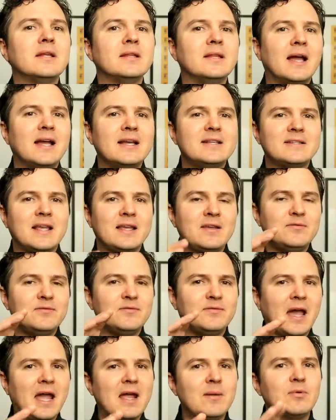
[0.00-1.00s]
lies a
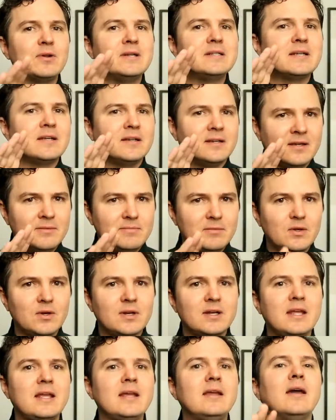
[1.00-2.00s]
vibrant
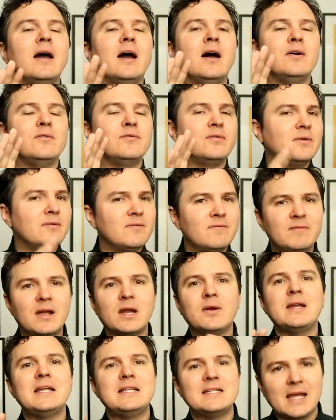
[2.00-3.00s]
community of
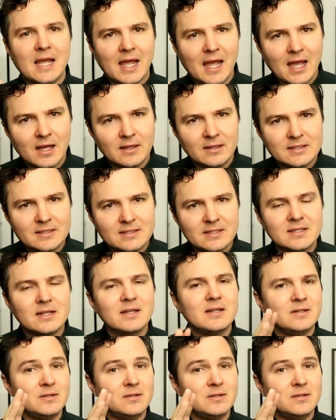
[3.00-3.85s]
very talented